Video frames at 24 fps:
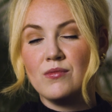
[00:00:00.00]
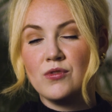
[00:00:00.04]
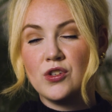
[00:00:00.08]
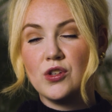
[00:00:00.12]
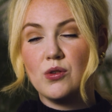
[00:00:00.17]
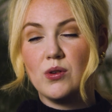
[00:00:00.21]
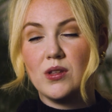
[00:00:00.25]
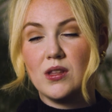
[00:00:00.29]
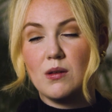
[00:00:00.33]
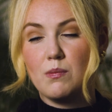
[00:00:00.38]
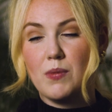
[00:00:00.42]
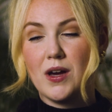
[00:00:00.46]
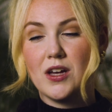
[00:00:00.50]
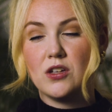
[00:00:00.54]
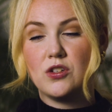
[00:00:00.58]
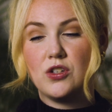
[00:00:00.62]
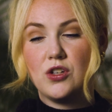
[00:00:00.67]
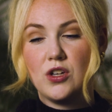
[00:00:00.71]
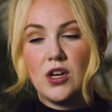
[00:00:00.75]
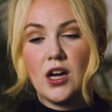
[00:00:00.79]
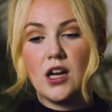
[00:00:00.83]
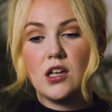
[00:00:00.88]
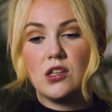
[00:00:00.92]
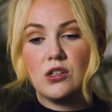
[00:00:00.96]
doing the best
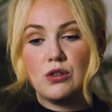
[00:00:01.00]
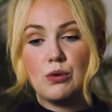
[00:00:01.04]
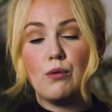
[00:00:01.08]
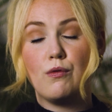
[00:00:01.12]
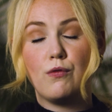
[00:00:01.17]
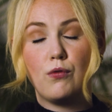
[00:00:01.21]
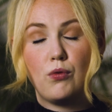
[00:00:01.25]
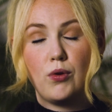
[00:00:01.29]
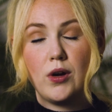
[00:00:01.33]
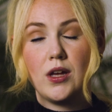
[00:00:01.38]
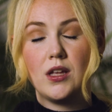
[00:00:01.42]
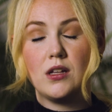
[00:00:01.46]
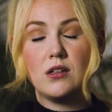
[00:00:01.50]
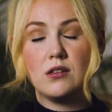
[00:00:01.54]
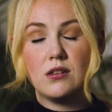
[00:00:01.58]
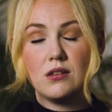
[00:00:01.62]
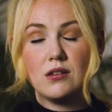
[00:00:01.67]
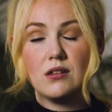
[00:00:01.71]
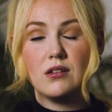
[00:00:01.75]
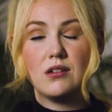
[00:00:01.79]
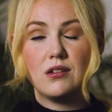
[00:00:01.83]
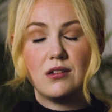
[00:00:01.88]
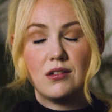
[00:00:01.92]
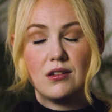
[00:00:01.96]
you can to avoid
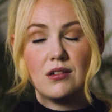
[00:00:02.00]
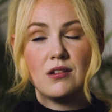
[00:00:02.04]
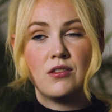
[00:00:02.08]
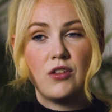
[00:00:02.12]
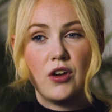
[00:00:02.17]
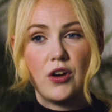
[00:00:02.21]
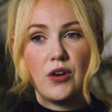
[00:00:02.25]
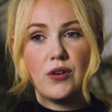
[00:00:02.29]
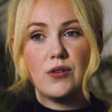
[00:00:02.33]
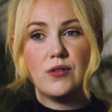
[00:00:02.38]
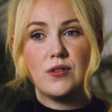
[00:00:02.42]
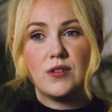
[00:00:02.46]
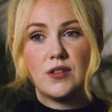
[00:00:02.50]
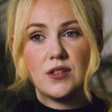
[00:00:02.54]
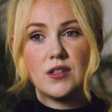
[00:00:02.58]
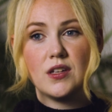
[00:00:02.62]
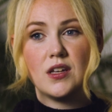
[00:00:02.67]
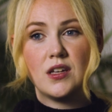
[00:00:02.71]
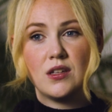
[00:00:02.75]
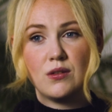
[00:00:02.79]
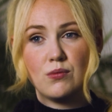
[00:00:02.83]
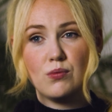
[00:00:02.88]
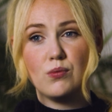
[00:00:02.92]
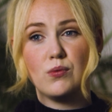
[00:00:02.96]
those
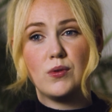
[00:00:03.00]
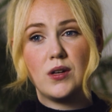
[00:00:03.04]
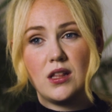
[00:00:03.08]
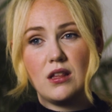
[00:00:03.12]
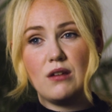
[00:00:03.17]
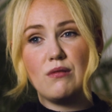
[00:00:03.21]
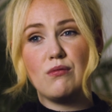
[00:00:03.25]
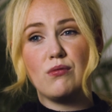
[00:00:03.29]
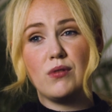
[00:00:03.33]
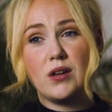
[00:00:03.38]
is really,